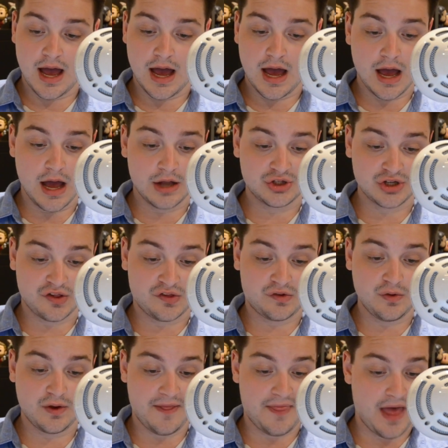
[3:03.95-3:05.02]
Uh,
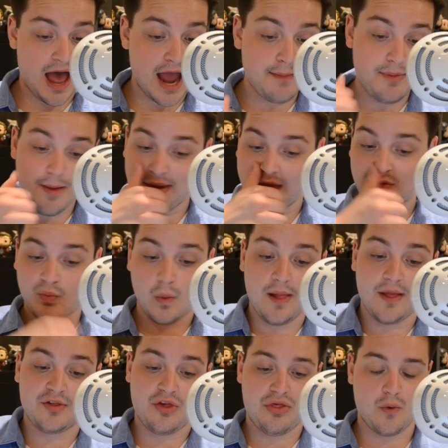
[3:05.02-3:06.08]
just to get the hype up, as
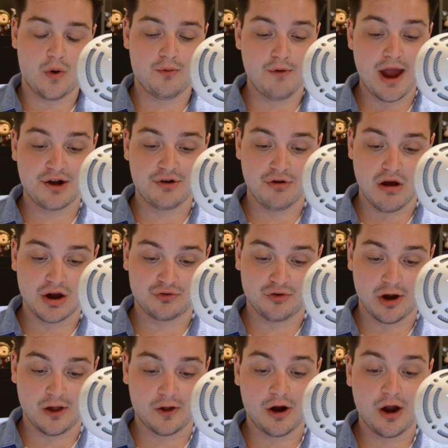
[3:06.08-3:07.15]
well as a Thor
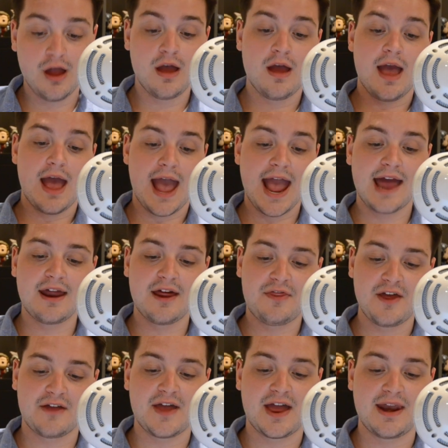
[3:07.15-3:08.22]
Ragnarok trailer. And
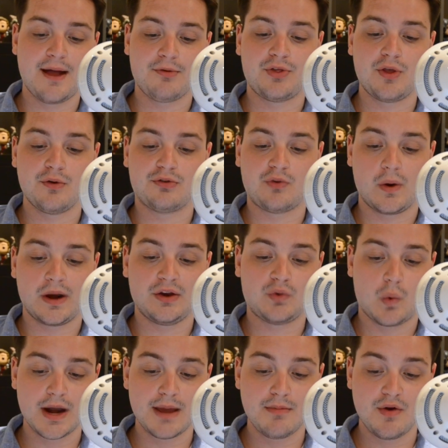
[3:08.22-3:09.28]
I think they announced those
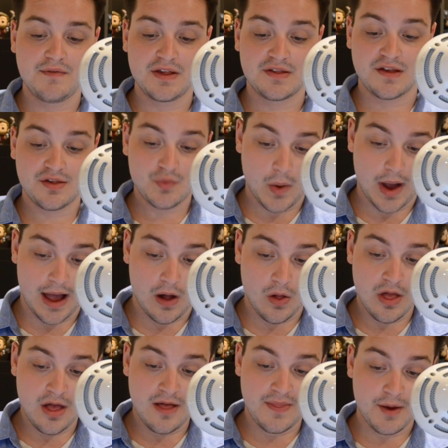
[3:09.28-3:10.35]
2020 movies as
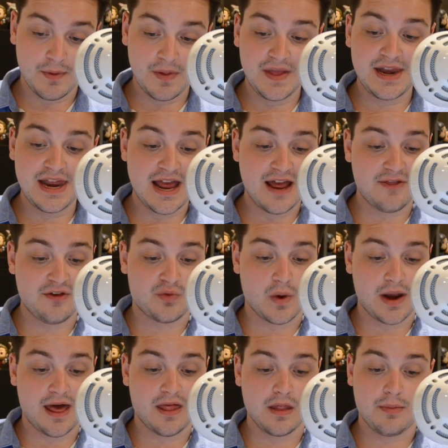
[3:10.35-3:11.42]
well. They really need to hit
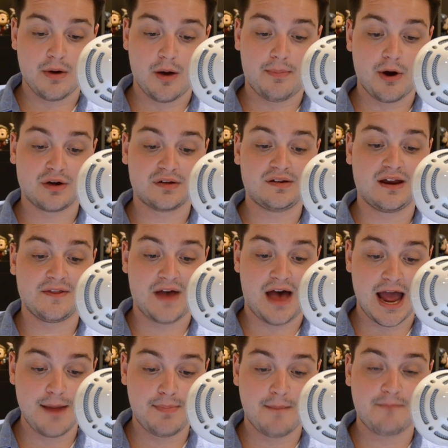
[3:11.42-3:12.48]
this one out of the ballpark to get
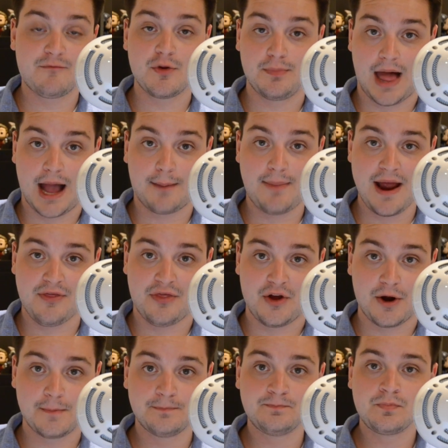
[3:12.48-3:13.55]
the hype up for Black
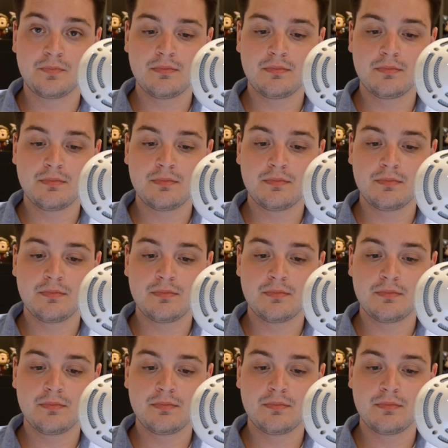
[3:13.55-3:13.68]
Panther.